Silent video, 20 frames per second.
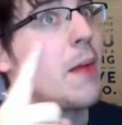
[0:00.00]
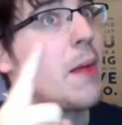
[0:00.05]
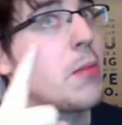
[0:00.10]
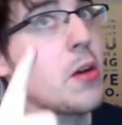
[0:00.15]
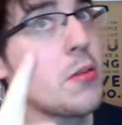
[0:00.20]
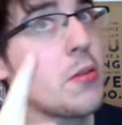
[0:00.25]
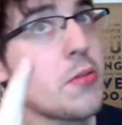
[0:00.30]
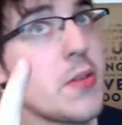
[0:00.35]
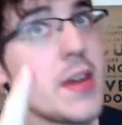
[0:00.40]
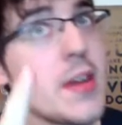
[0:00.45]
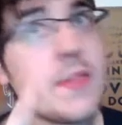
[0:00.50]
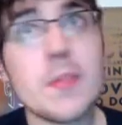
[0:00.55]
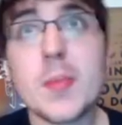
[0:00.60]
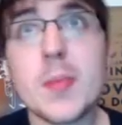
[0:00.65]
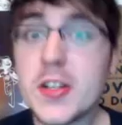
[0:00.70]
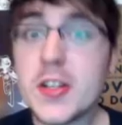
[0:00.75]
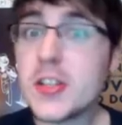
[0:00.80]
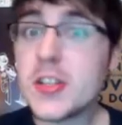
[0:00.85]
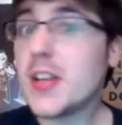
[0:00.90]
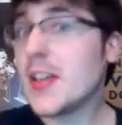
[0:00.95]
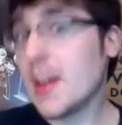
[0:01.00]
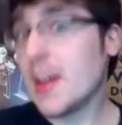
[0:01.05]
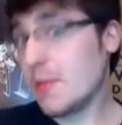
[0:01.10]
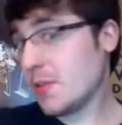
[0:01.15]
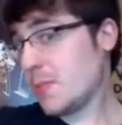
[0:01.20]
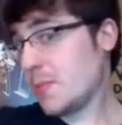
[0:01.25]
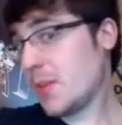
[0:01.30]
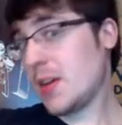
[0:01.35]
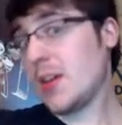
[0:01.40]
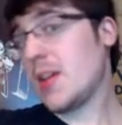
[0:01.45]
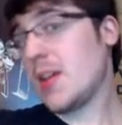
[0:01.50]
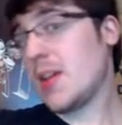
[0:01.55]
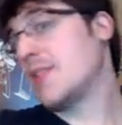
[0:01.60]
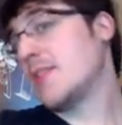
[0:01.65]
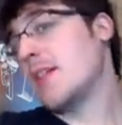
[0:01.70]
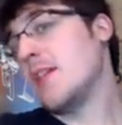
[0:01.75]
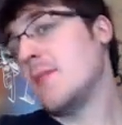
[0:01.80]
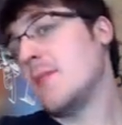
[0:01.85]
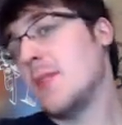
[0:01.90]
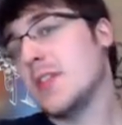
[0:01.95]
3 for PC? That was a big
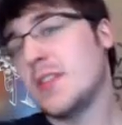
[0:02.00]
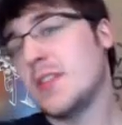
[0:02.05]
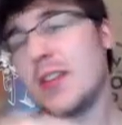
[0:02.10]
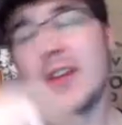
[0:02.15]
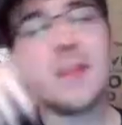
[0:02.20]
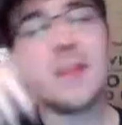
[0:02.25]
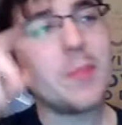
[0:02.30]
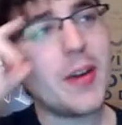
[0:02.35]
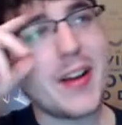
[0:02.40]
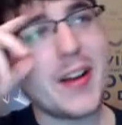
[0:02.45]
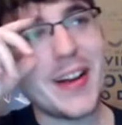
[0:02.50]
letdown, wasn't it? But